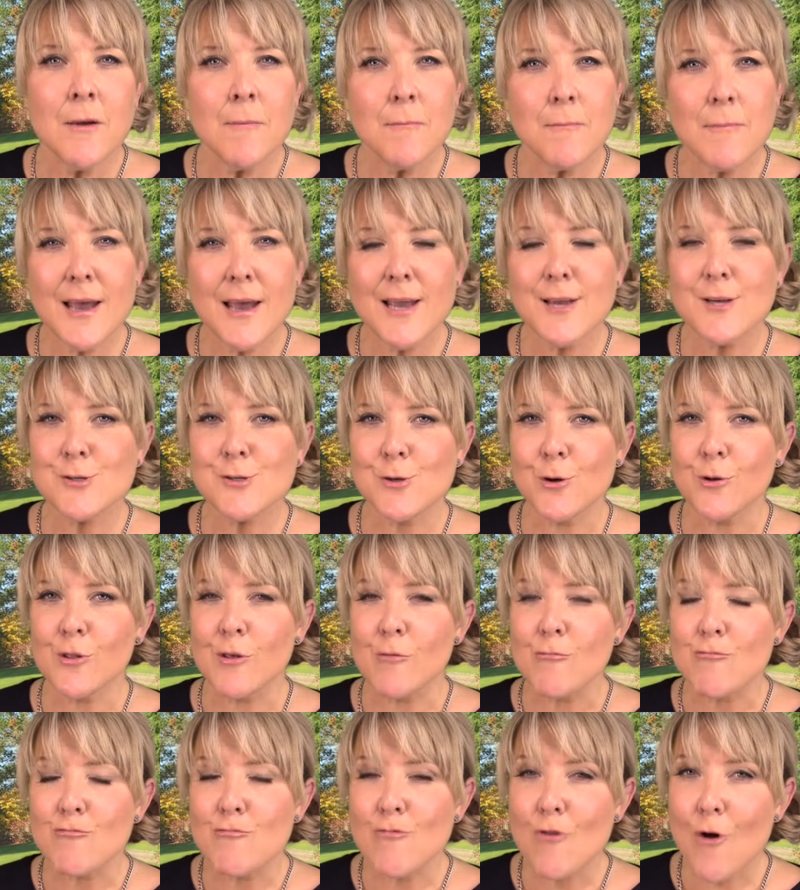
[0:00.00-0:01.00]
make sure
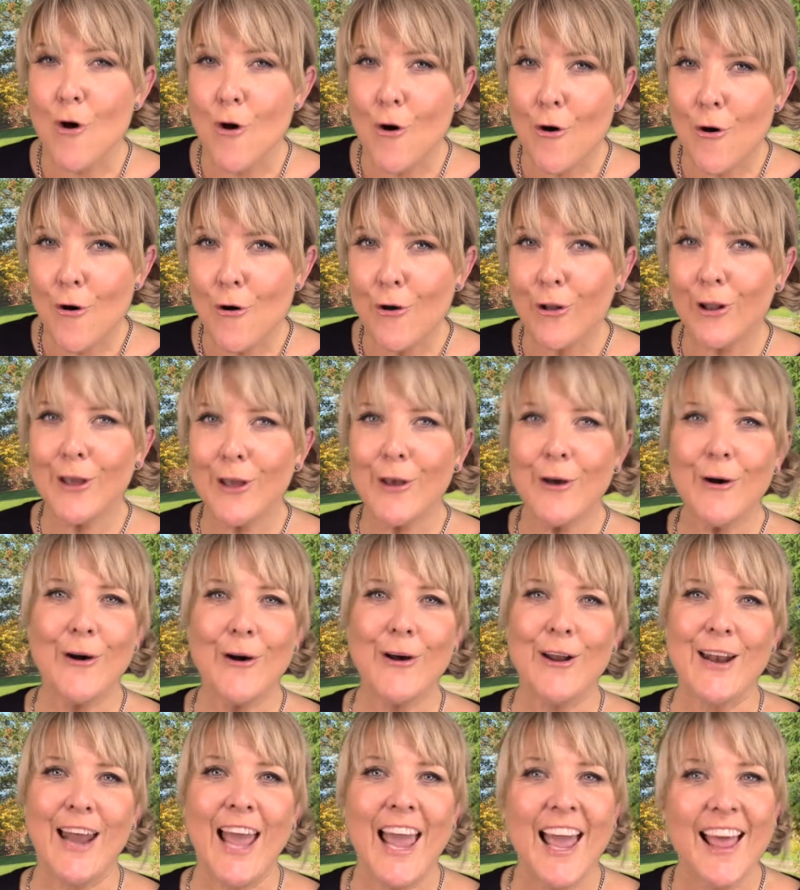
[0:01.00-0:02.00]
that early
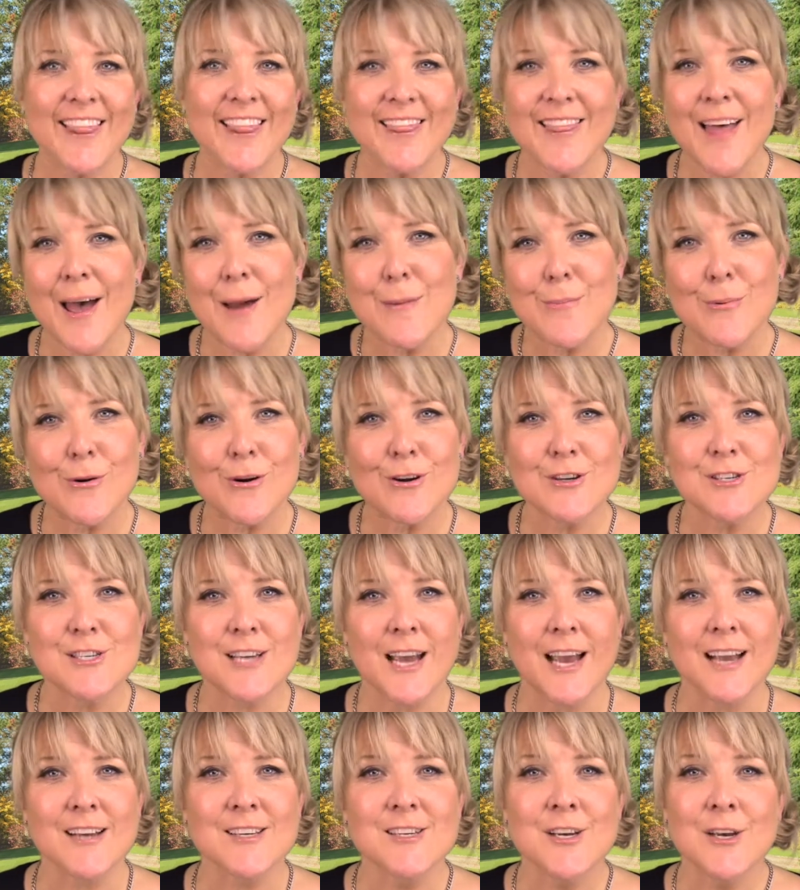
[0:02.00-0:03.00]
on in that
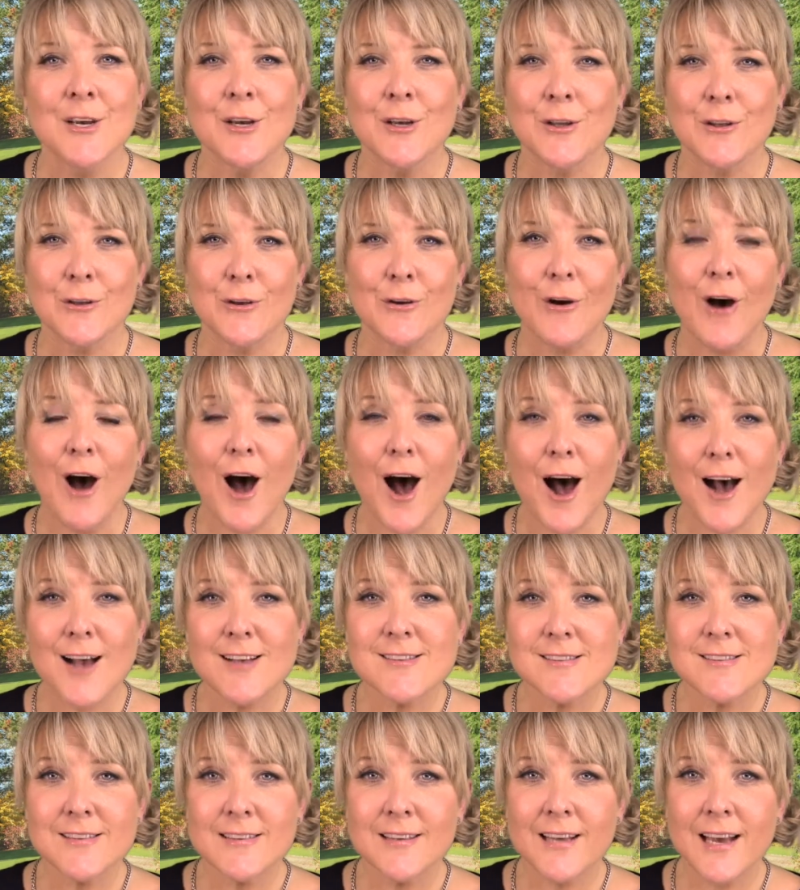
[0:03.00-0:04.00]
project you
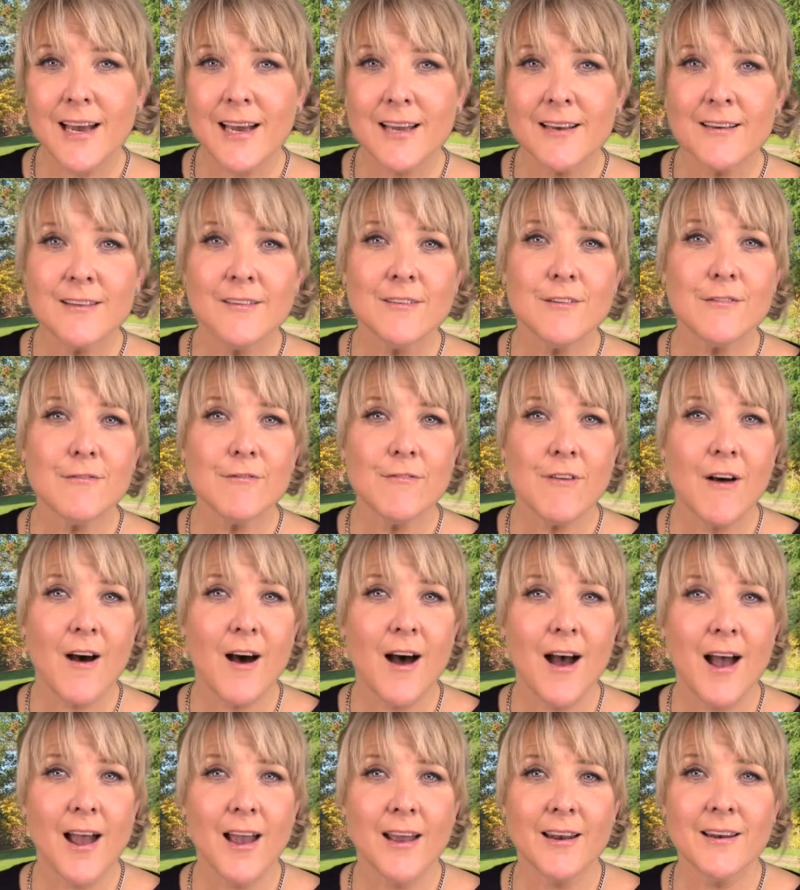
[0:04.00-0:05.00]
isolate,
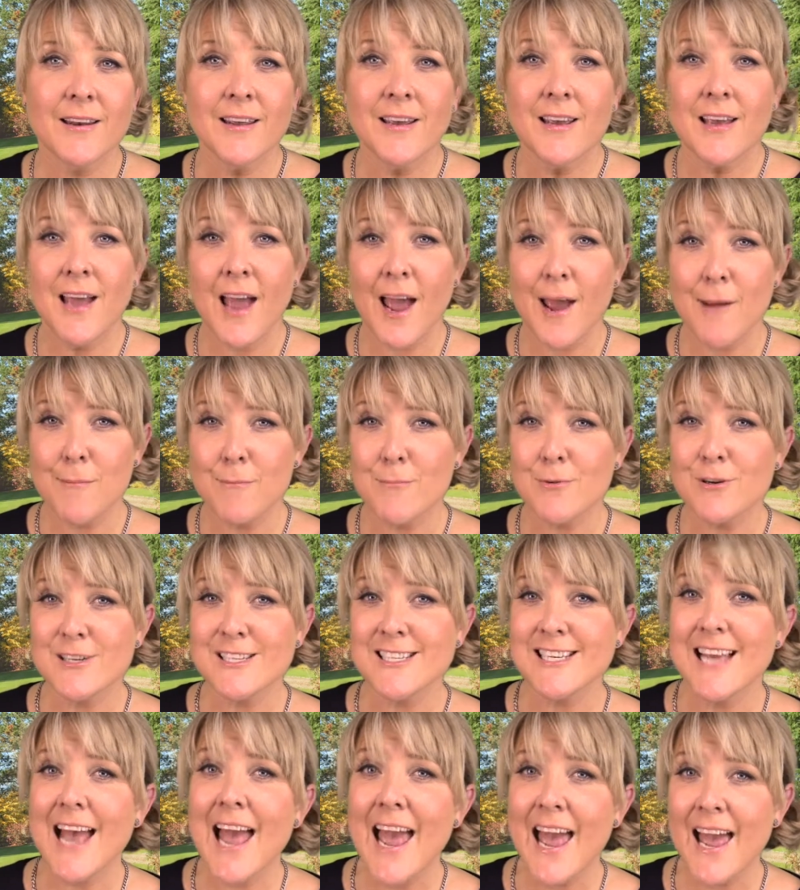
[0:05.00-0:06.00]
define and
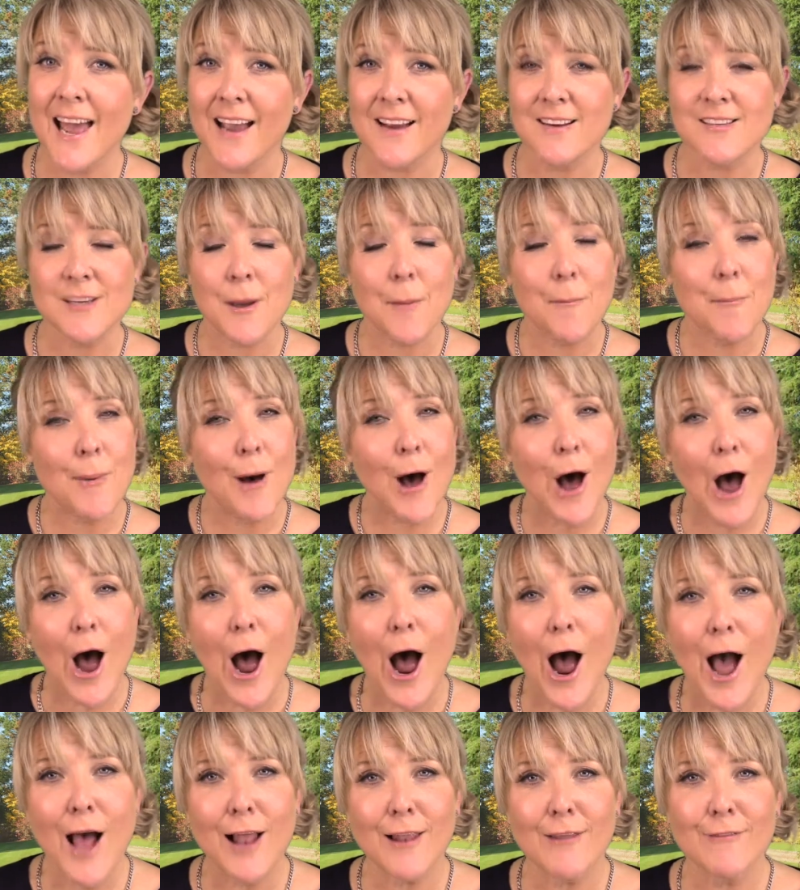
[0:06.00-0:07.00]
protect a
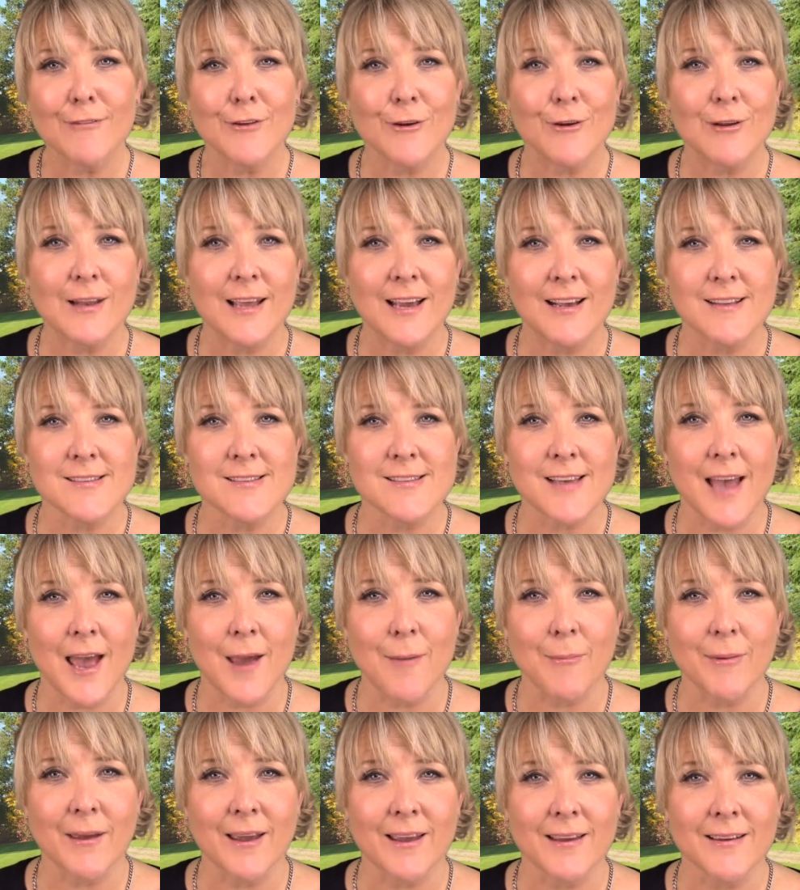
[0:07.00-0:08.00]
pile of your
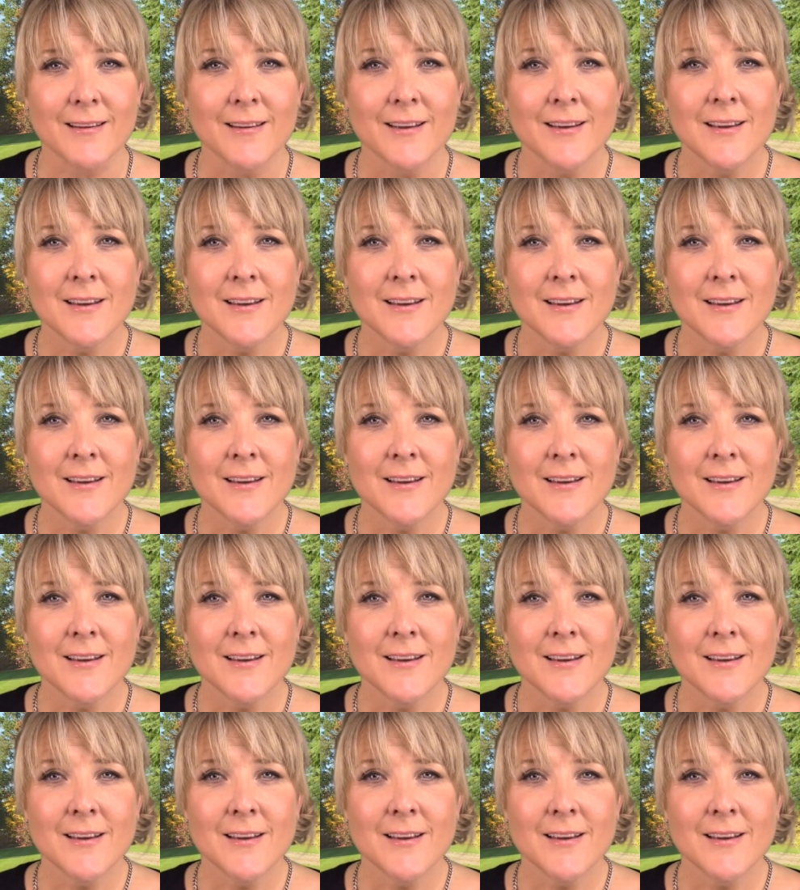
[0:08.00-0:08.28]
landscaping.